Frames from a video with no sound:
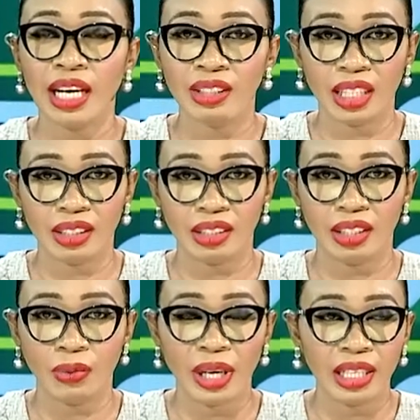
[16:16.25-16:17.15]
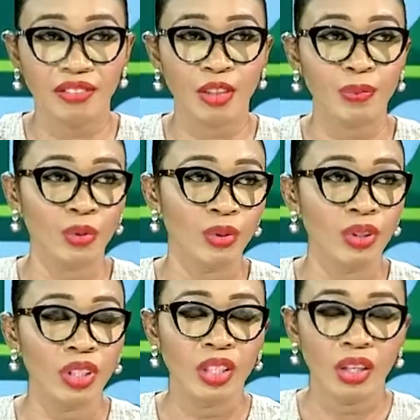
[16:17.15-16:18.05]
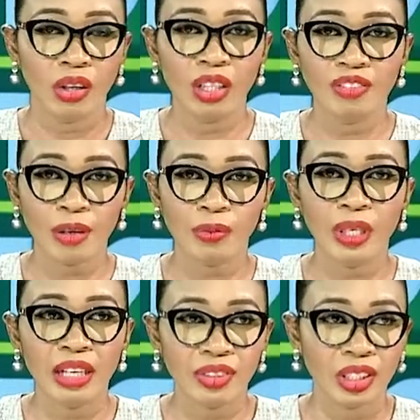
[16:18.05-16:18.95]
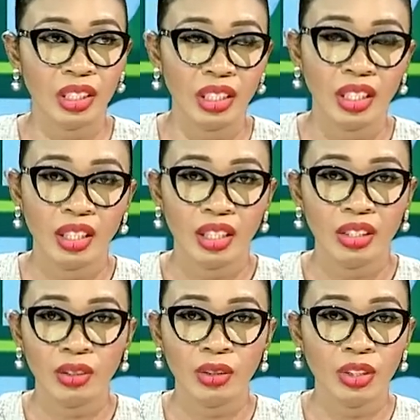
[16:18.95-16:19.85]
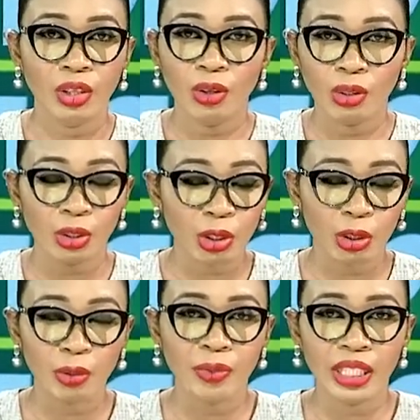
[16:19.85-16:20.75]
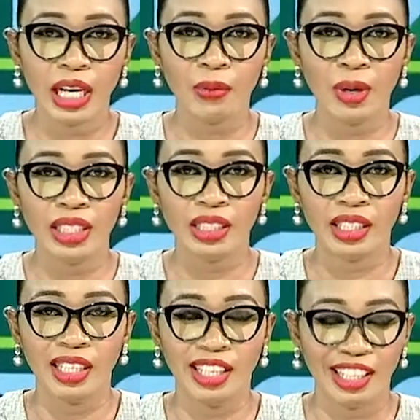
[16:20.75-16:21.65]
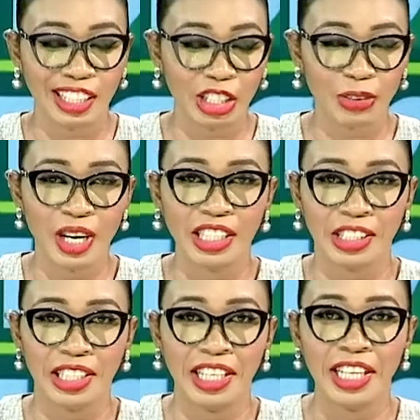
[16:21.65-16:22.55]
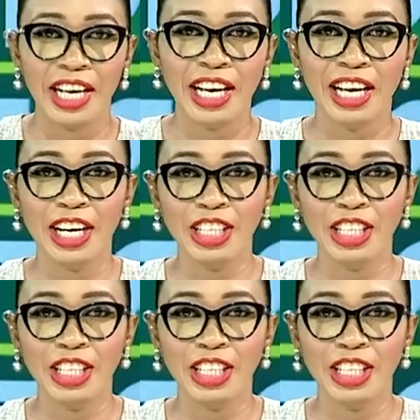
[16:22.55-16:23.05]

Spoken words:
Just check out yesterday when Liverpool FC, the whole social media went crazy.